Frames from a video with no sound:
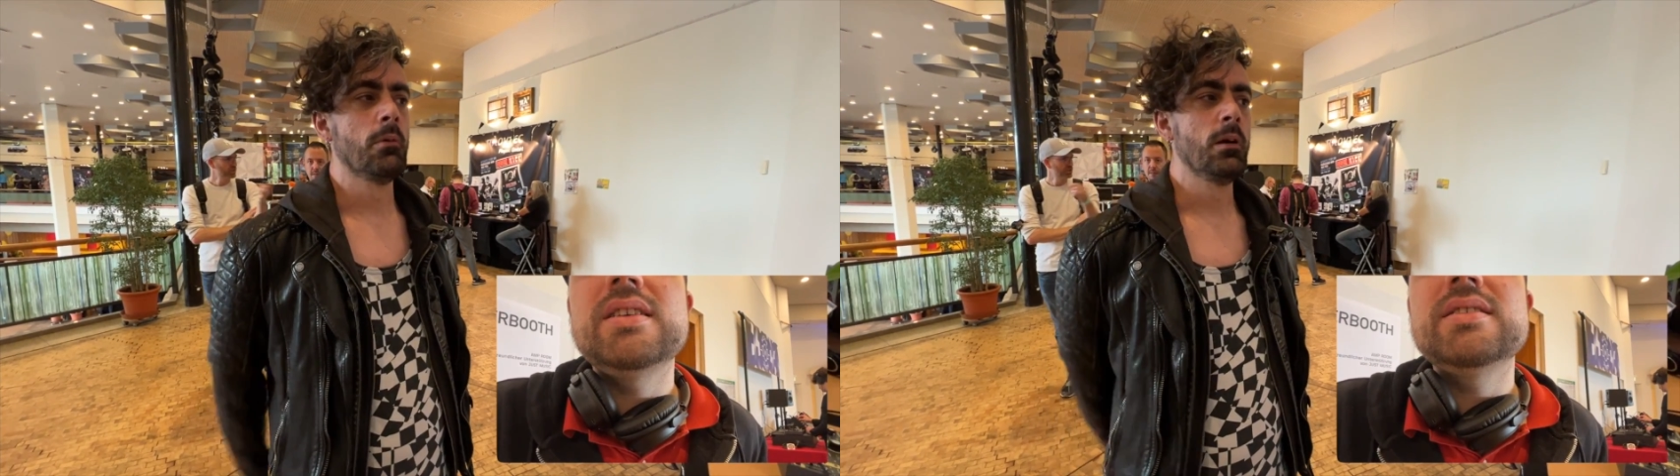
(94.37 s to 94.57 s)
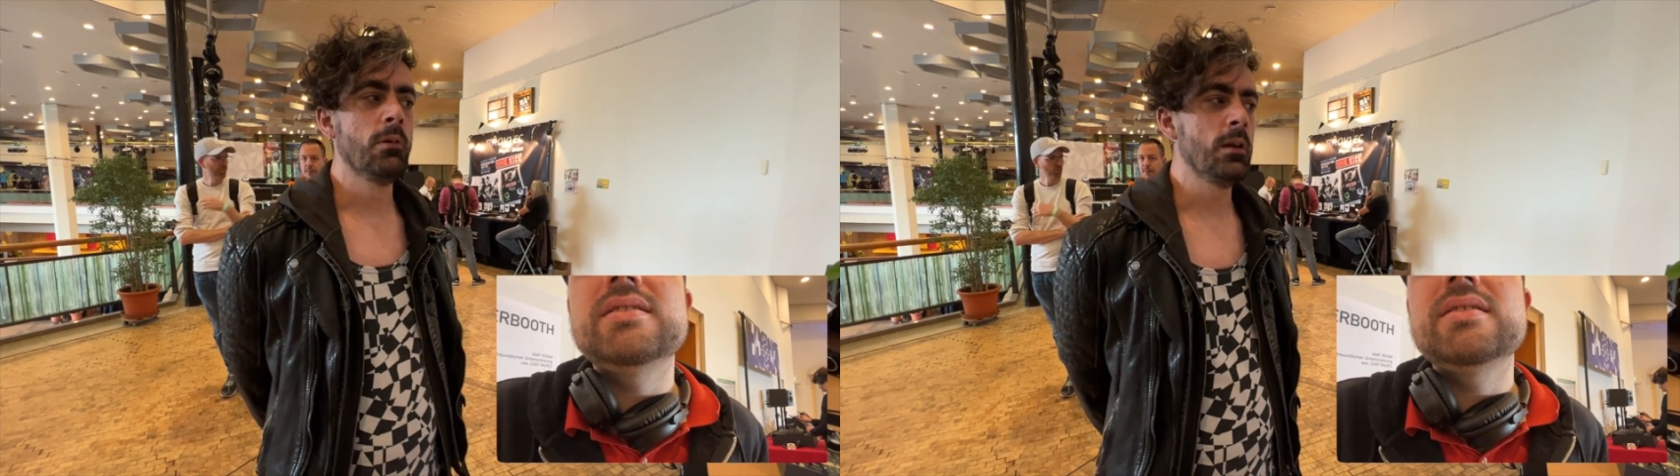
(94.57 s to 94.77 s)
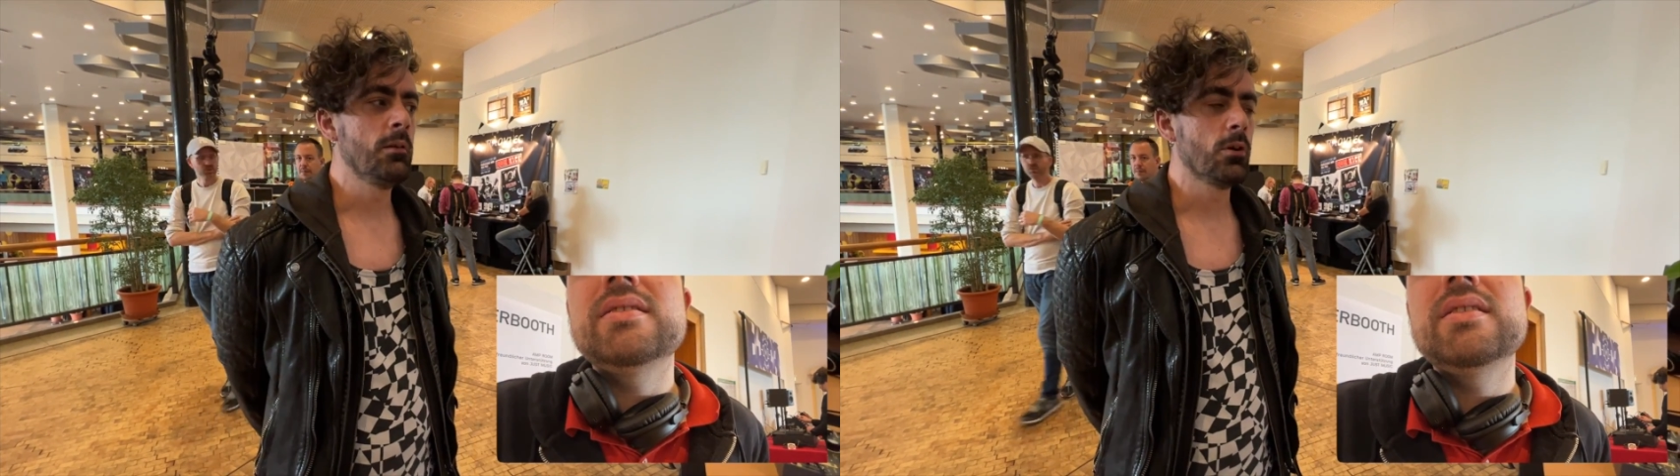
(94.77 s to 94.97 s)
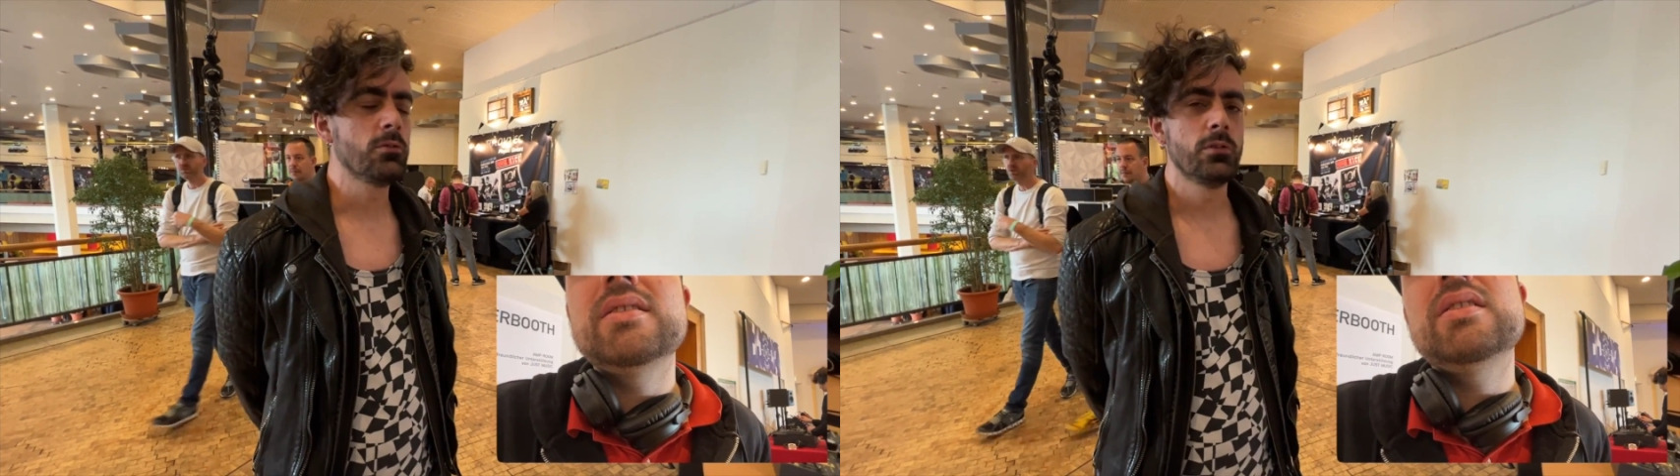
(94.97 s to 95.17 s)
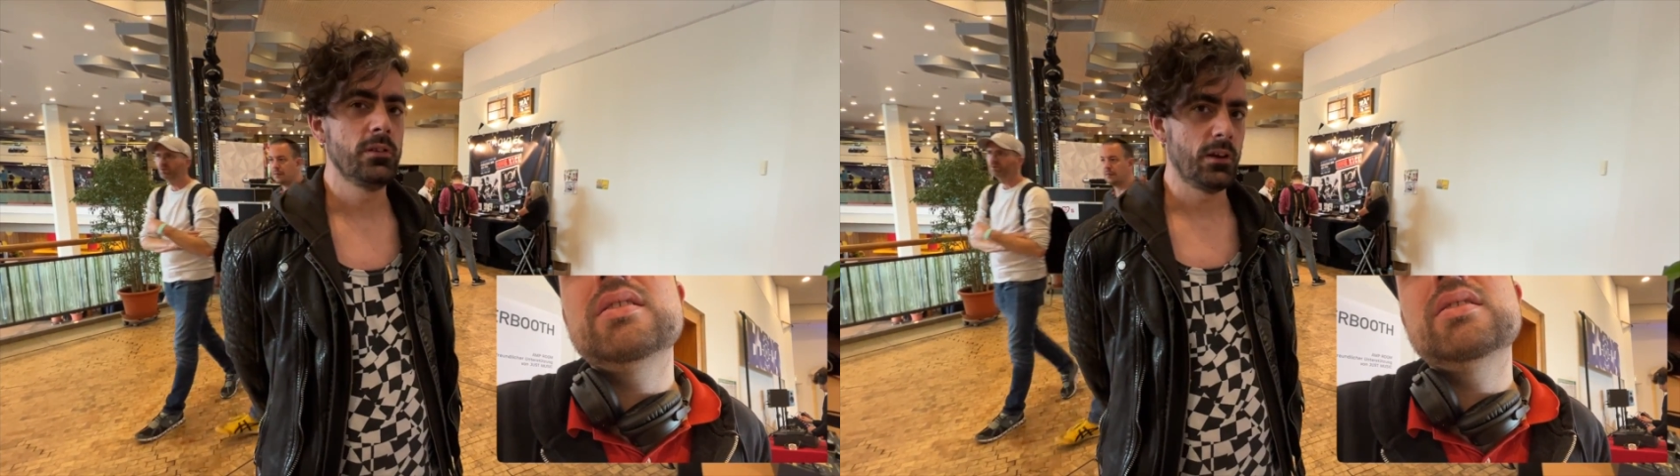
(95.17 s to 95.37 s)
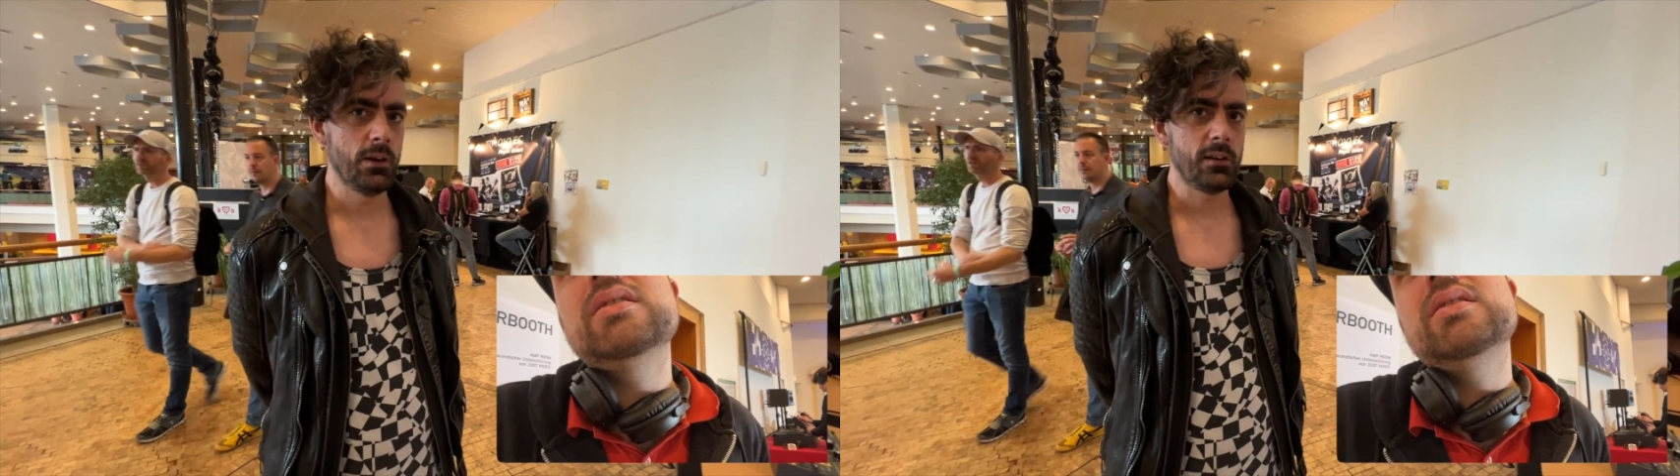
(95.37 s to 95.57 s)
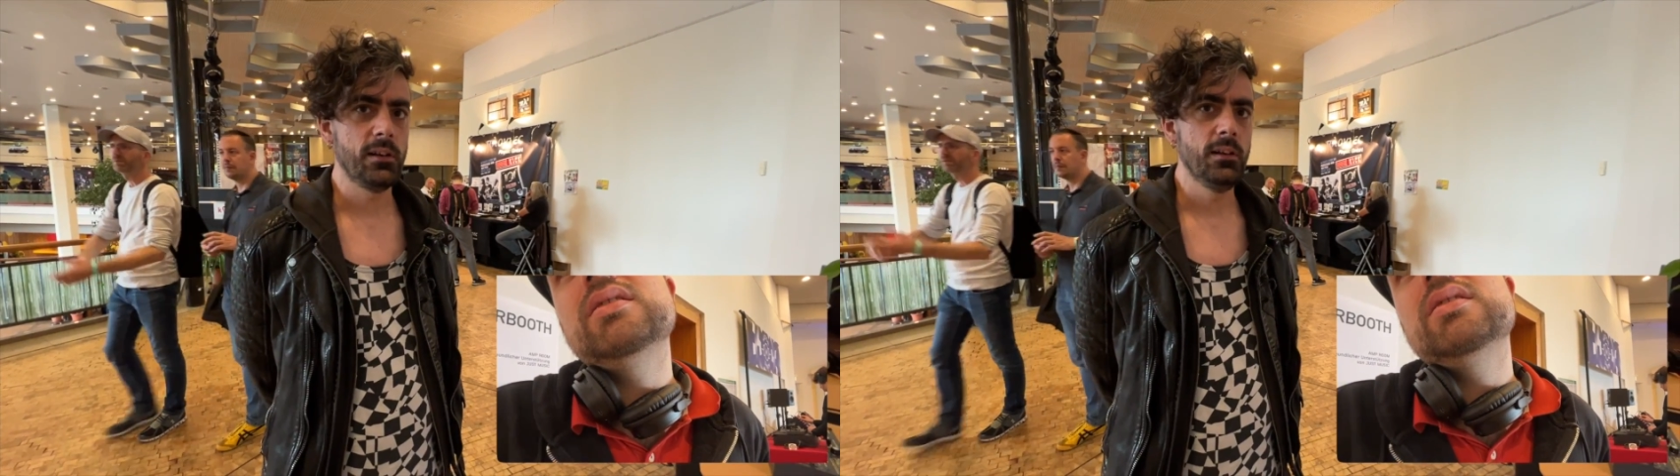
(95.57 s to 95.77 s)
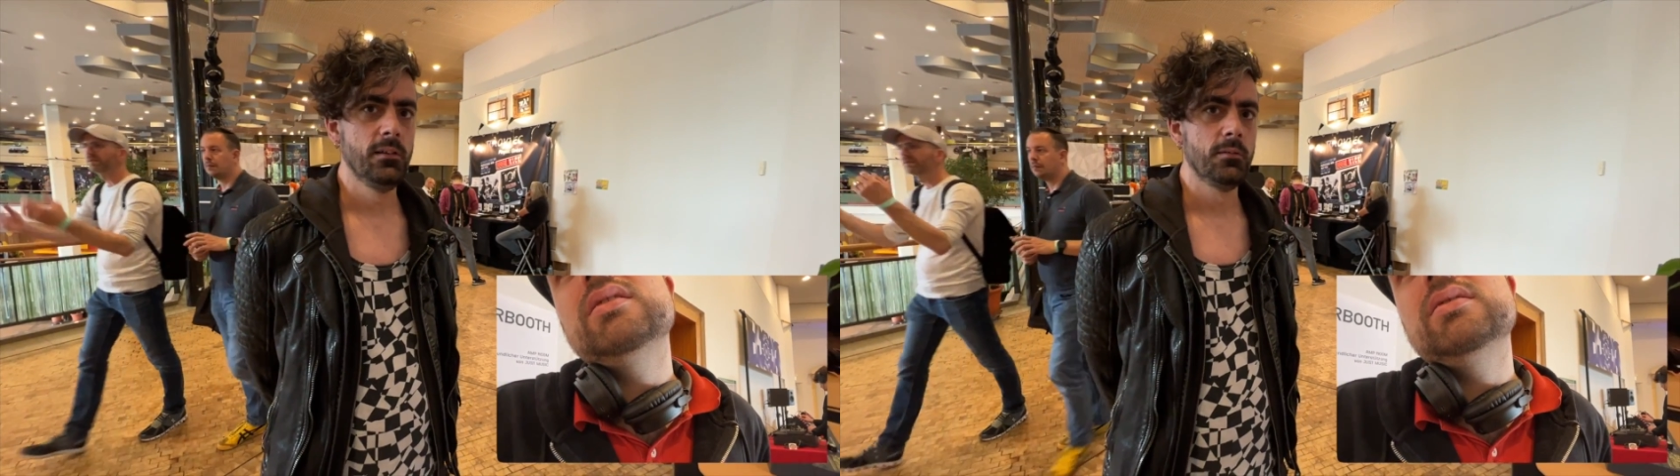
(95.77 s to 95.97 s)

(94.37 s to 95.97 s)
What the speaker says: We won't do it directly,